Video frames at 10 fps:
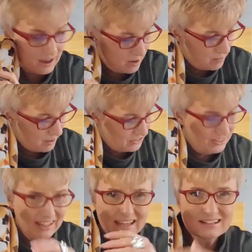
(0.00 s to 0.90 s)
I
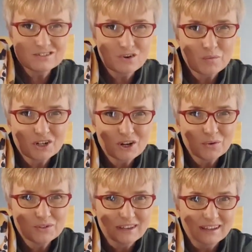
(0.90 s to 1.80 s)
think it's drop
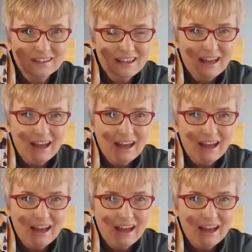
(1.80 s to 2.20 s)
shoulder.